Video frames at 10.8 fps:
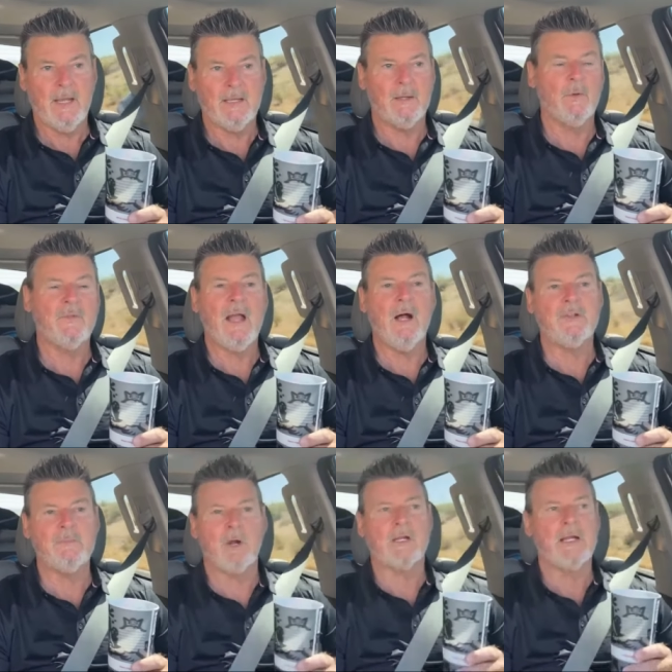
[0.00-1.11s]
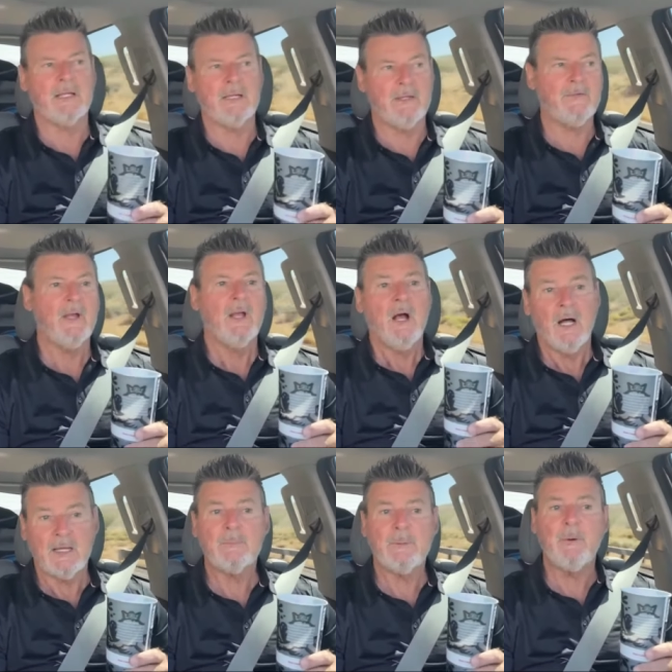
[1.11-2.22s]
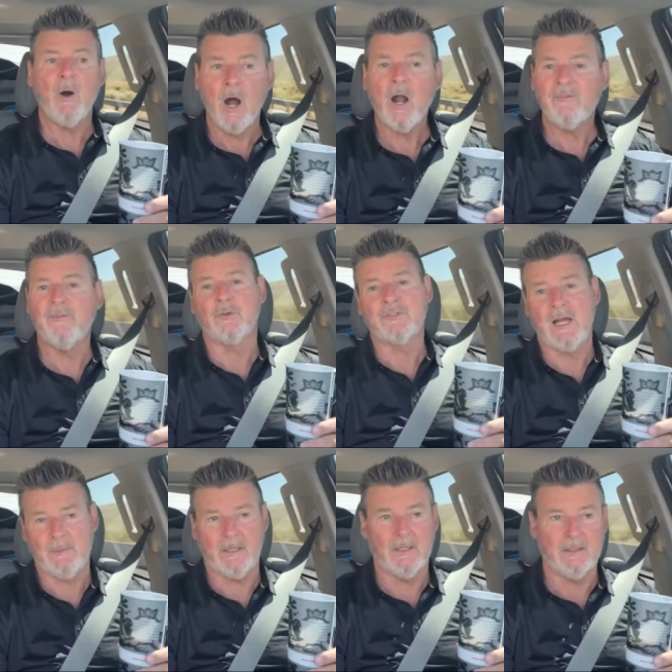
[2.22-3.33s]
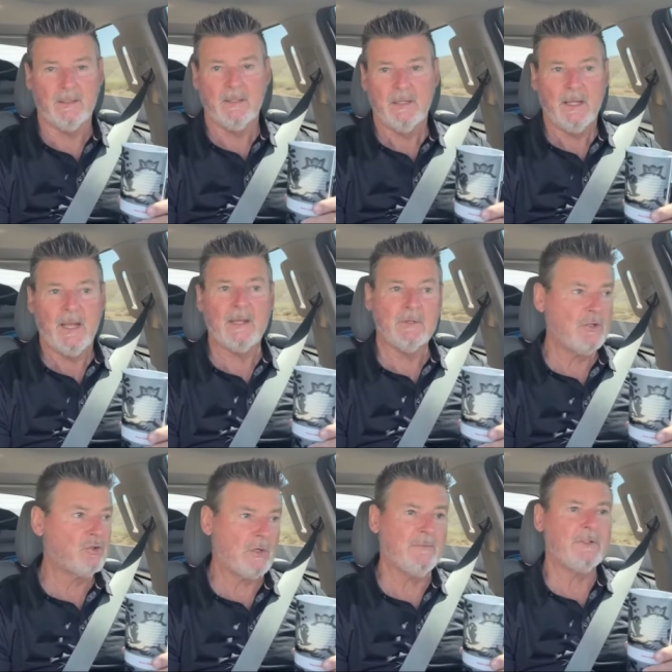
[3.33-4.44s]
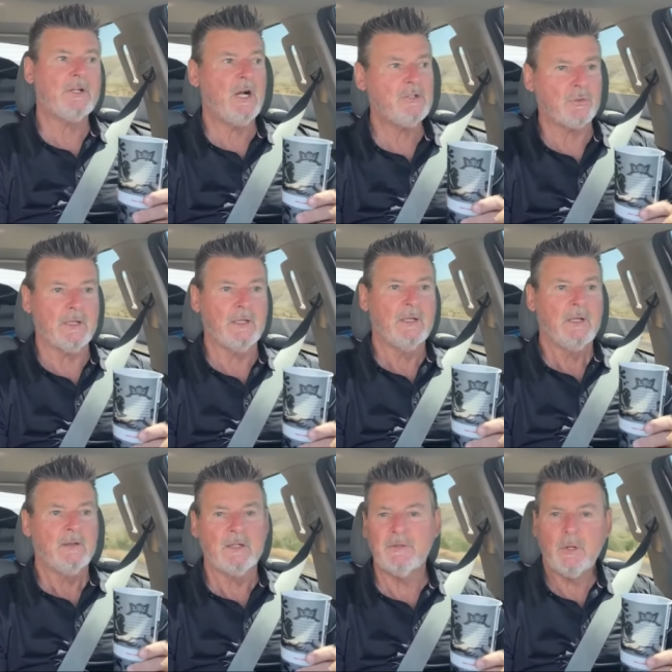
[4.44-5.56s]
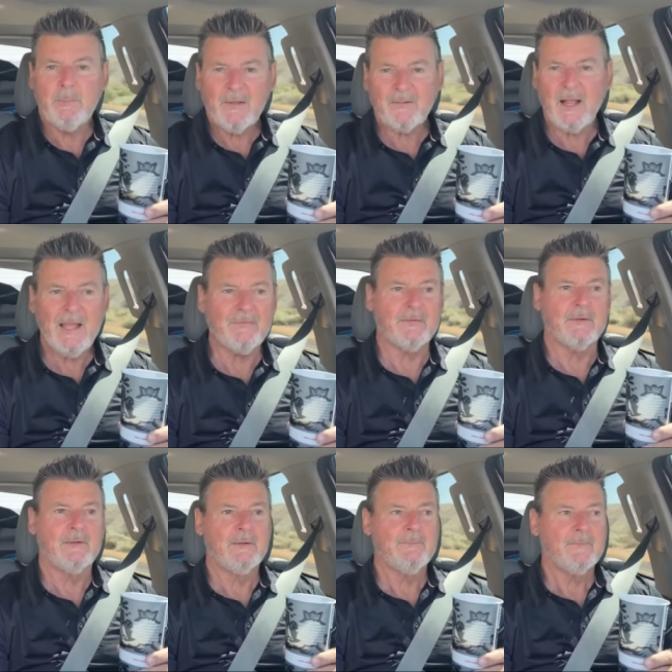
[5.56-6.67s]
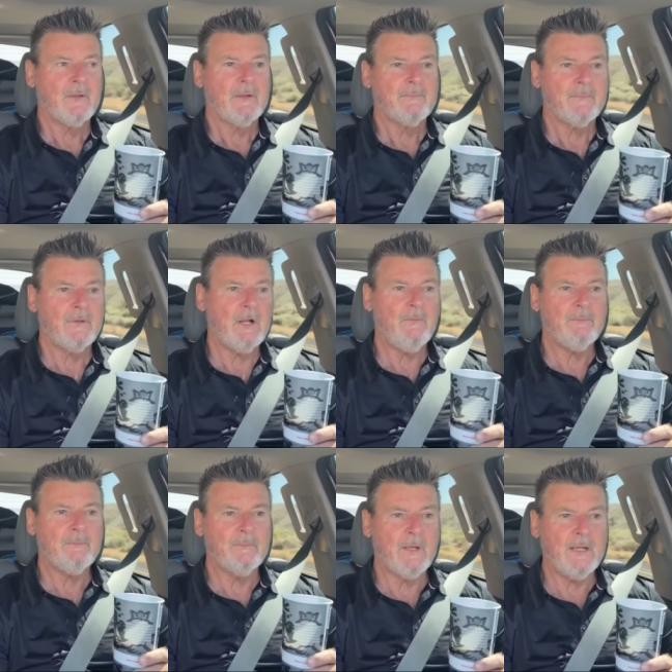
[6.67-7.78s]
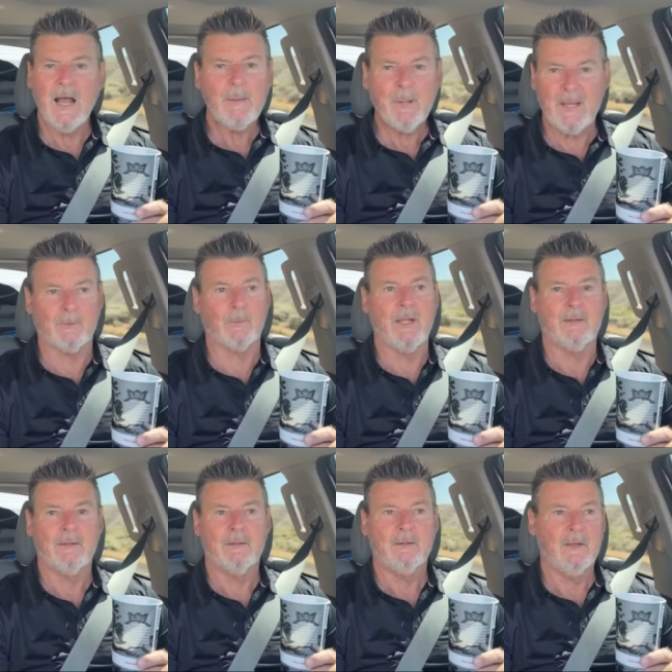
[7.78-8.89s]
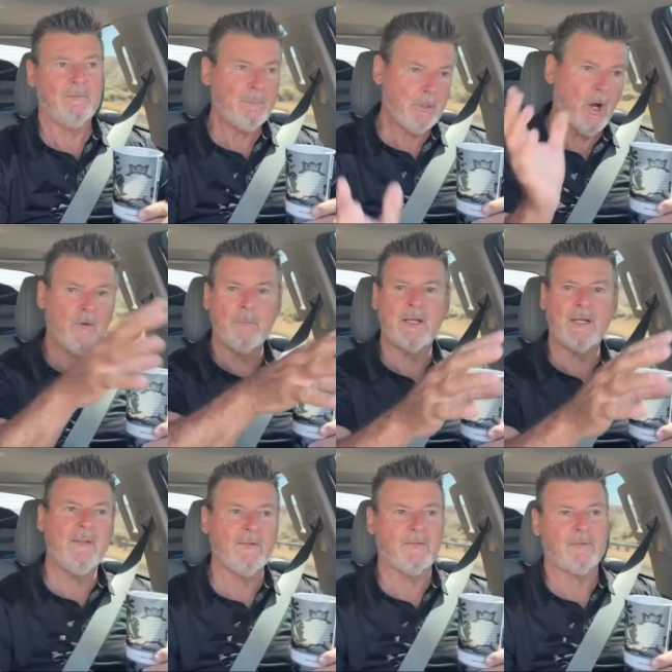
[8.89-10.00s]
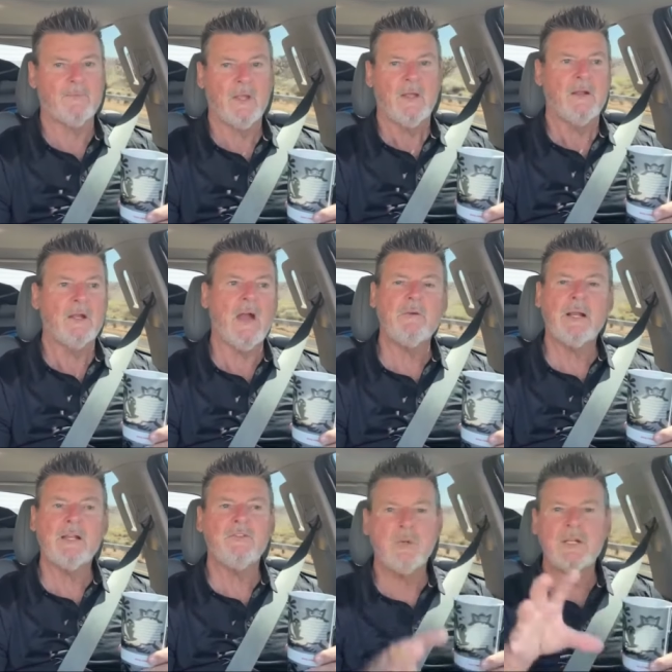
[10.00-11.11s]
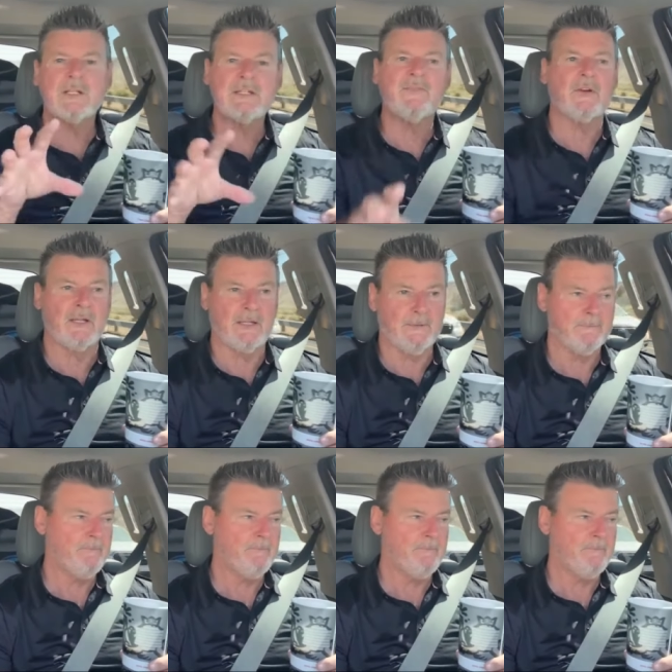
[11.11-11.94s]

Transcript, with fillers: And with the housing market like it is, a lot of people are full-timing it and, and traveling the country, living their best life, you know, and not paying rent. They, they put all their money in this. Everybody's doing it differently.